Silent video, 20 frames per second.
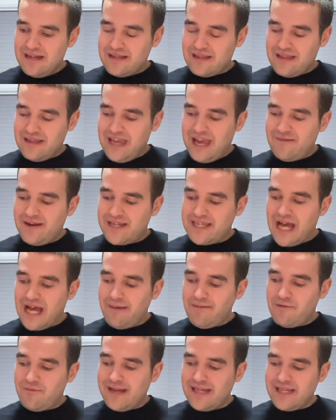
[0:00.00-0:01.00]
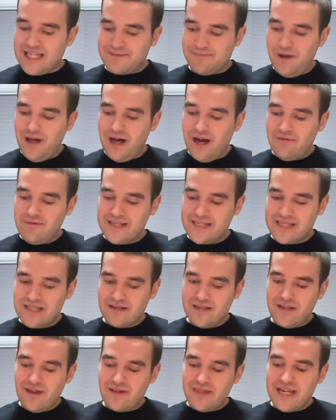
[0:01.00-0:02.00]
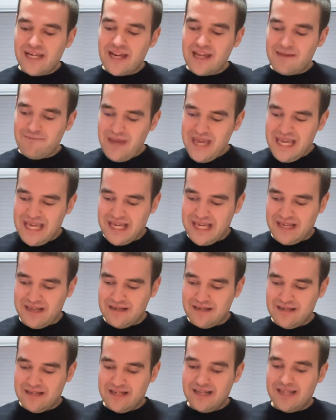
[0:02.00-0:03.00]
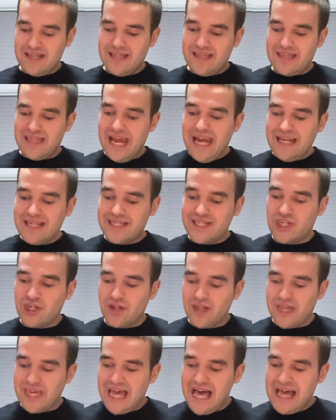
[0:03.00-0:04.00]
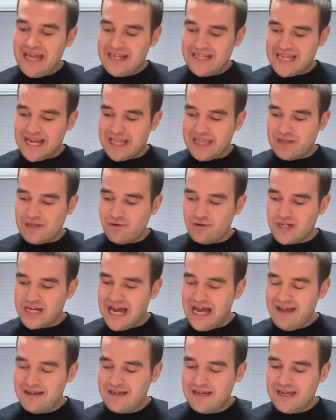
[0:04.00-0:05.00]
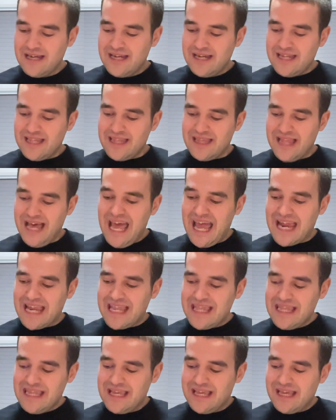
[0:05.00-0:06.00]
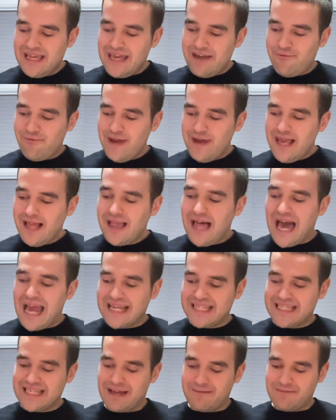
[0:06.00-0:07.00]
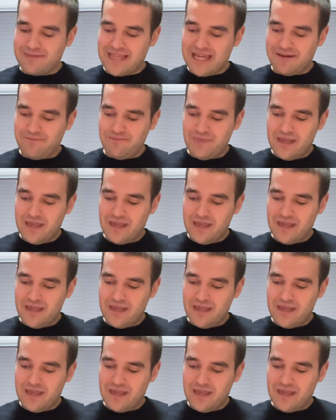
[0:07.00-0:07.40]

Every time you read these books, you'll think of me. Thanks, Giulia, said Luca. Then he realized something.